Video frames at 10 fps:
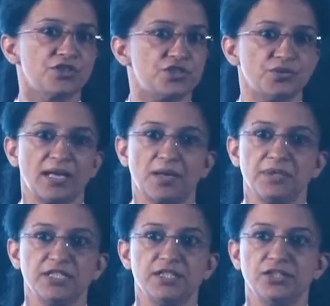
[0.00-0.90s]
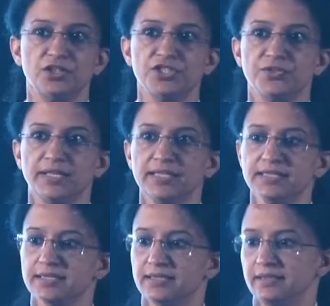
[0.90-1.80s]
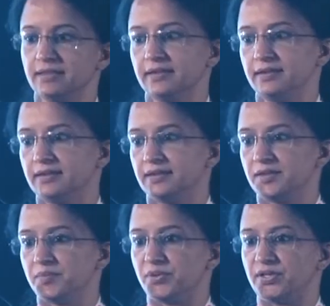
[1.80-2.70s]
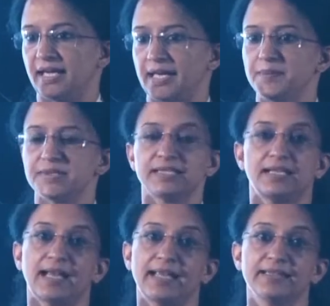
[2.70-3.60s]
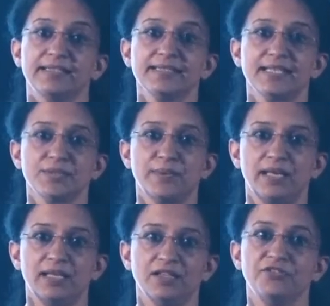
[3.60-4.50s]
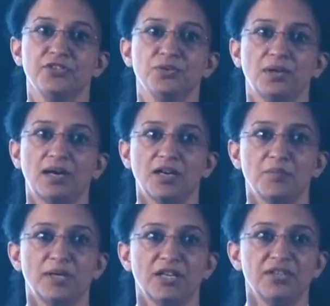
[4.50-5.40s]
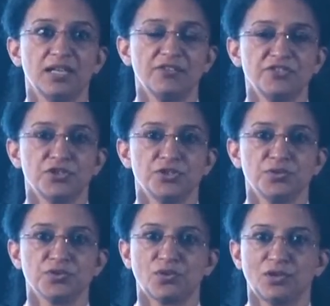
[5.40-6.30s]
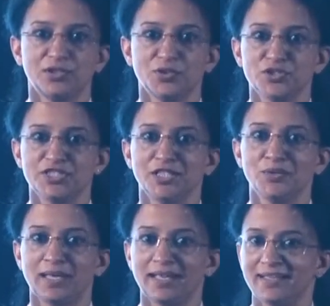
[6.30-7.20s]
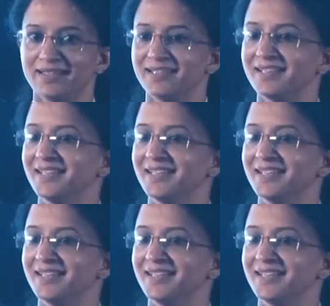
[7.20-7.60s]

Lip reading: to have it in your strings. Perhaps like this as well, if you are brave enough to use all those new line